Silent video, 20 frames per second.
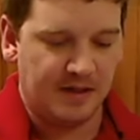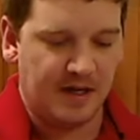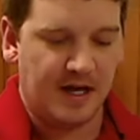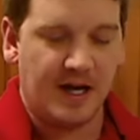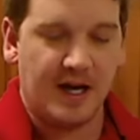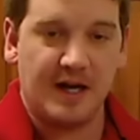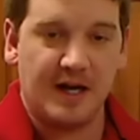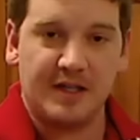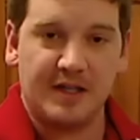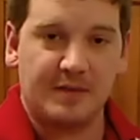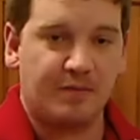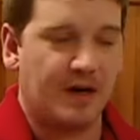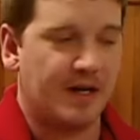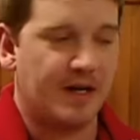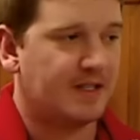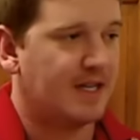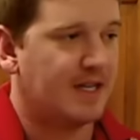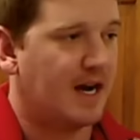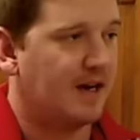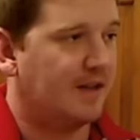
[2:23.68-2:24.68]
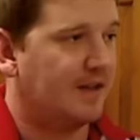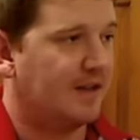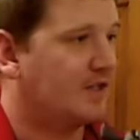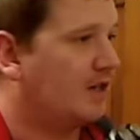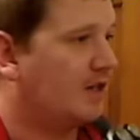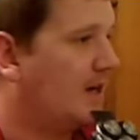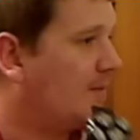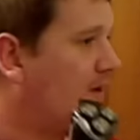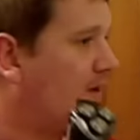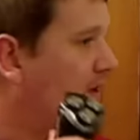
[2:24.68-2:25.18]
Uh, just press down on the
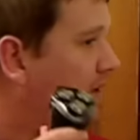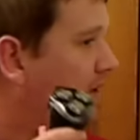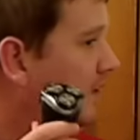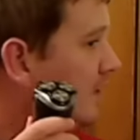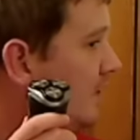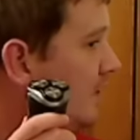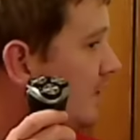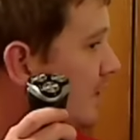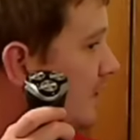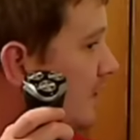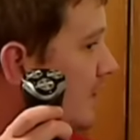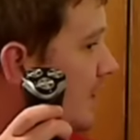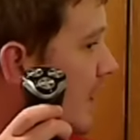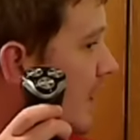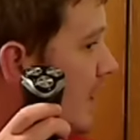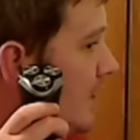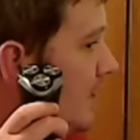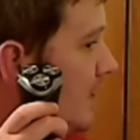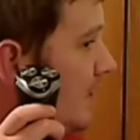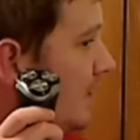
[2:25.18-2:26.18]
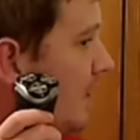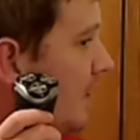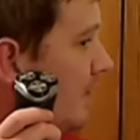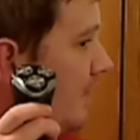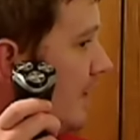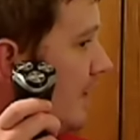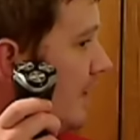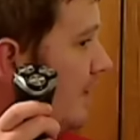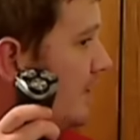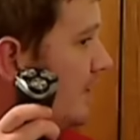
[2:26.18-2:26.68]
trimmer, and you can go
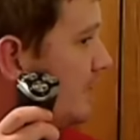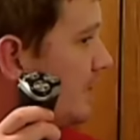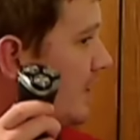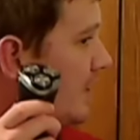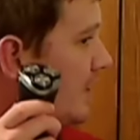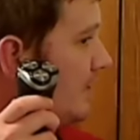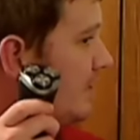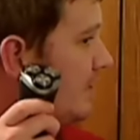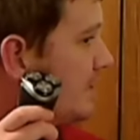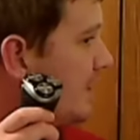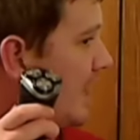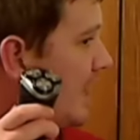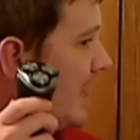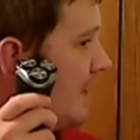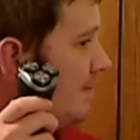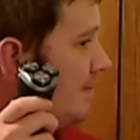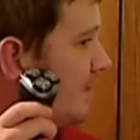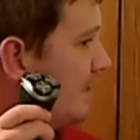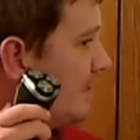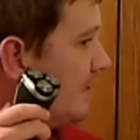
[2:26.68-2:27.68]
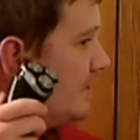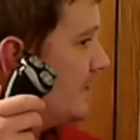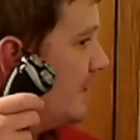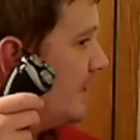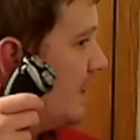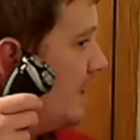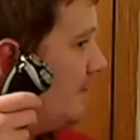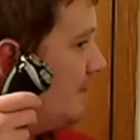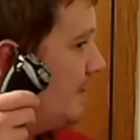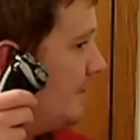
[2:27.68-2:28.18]
over here and trim your sideburns
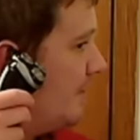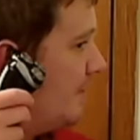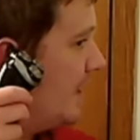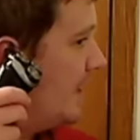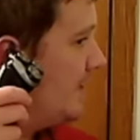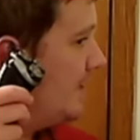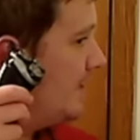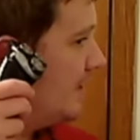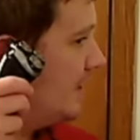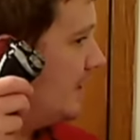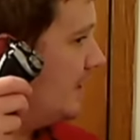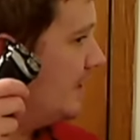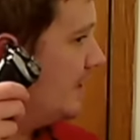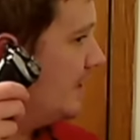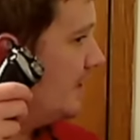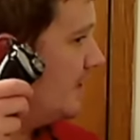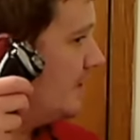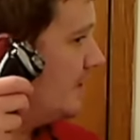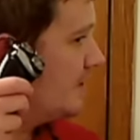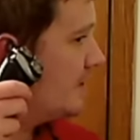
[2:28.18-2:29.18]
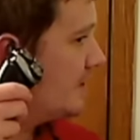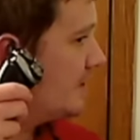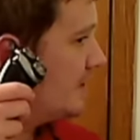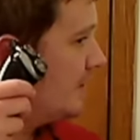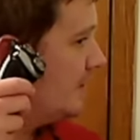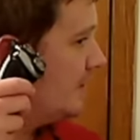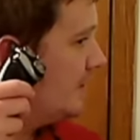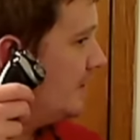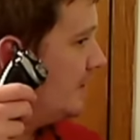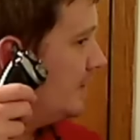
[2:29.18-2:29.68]
up and around your ears.
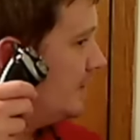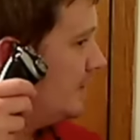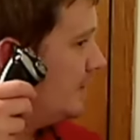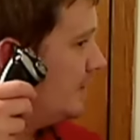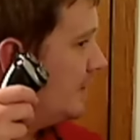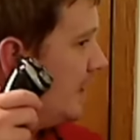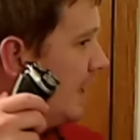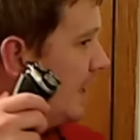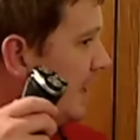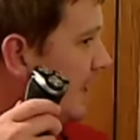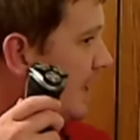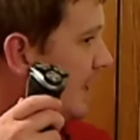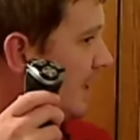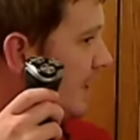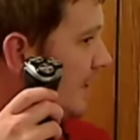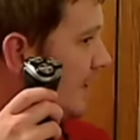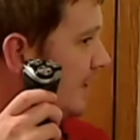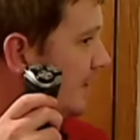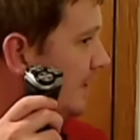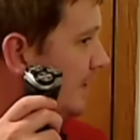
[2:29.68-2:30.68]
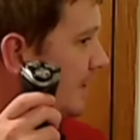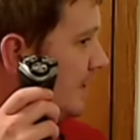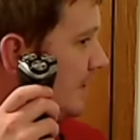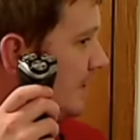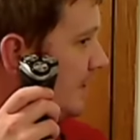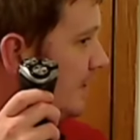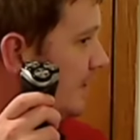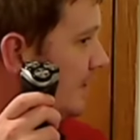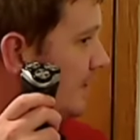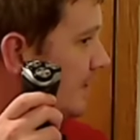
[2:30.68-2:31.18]
And
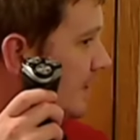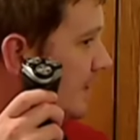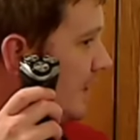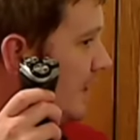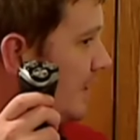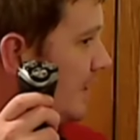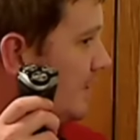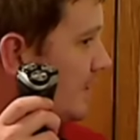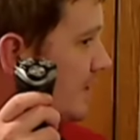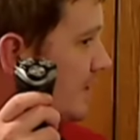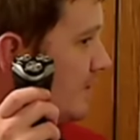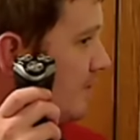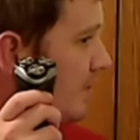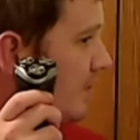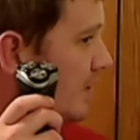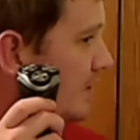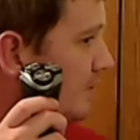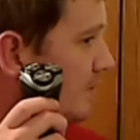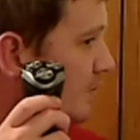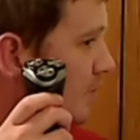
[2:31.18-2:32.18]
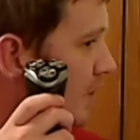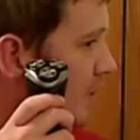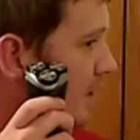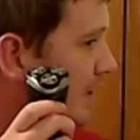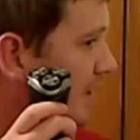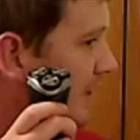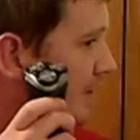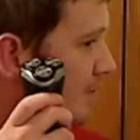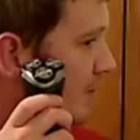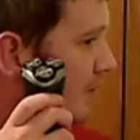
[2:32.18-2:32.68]
it just works
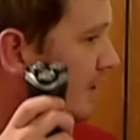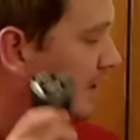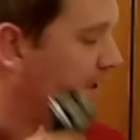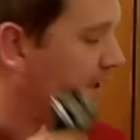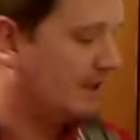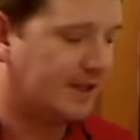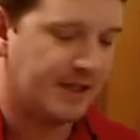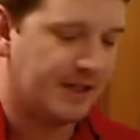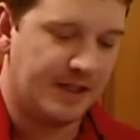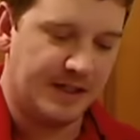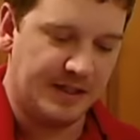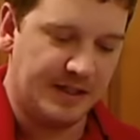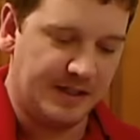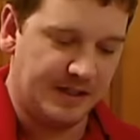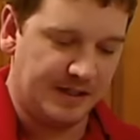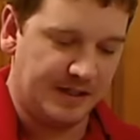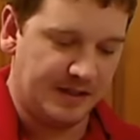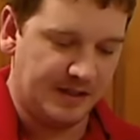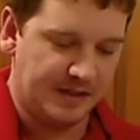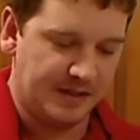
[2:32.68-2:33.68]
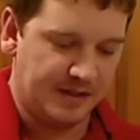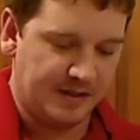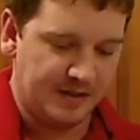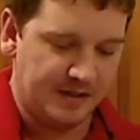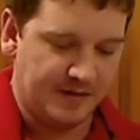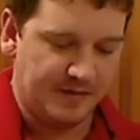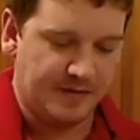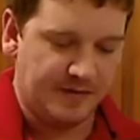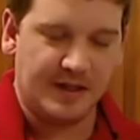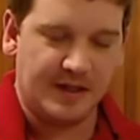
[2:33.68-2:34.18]
really, really good.
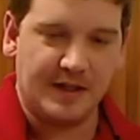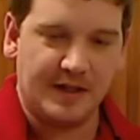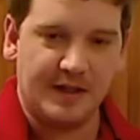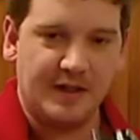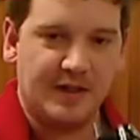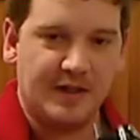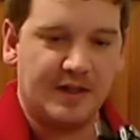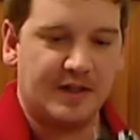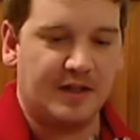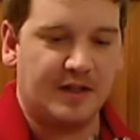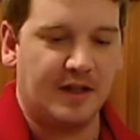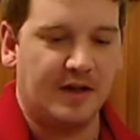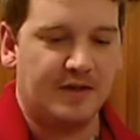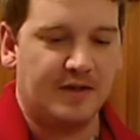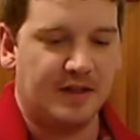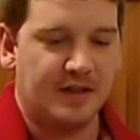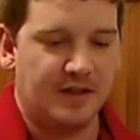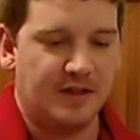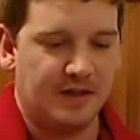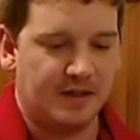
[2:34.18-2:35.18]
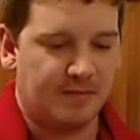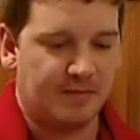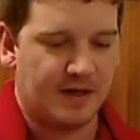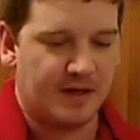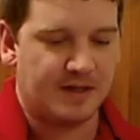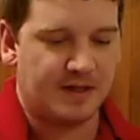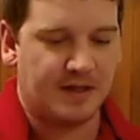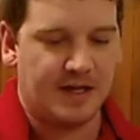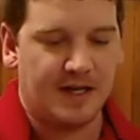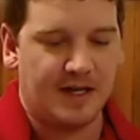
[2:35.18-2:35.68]
And then you just close it and just
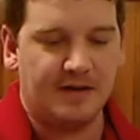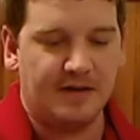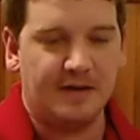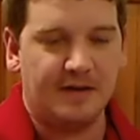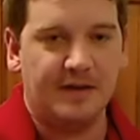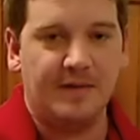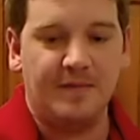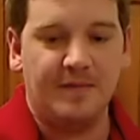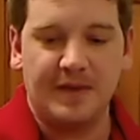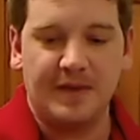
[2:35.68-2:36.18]
press it down.